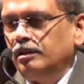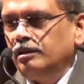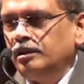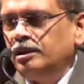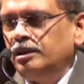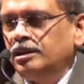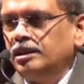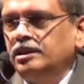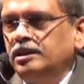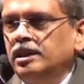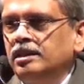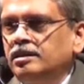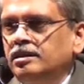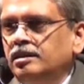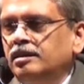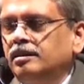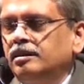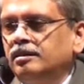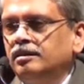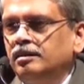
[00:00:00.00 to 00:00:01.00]
This is
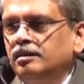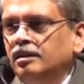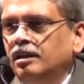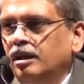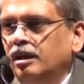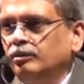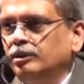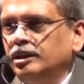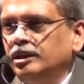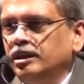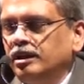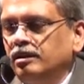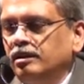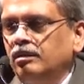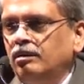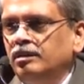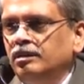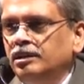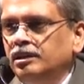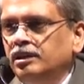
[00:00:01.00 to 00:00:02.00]
just how the
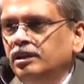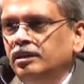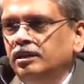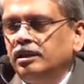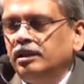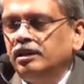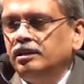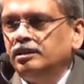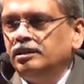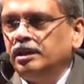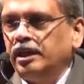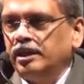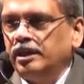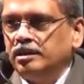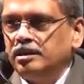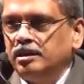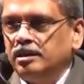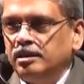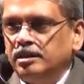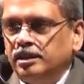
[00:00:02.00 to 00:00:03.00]
technology
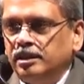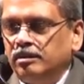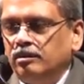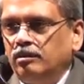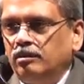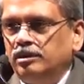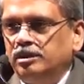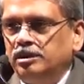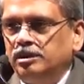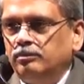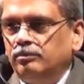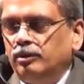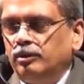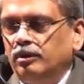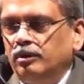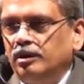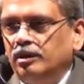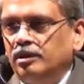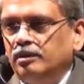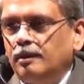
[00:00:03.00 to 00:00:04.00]
changed and technology
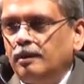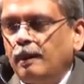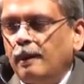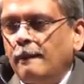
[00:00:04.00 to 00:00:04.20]
evolved.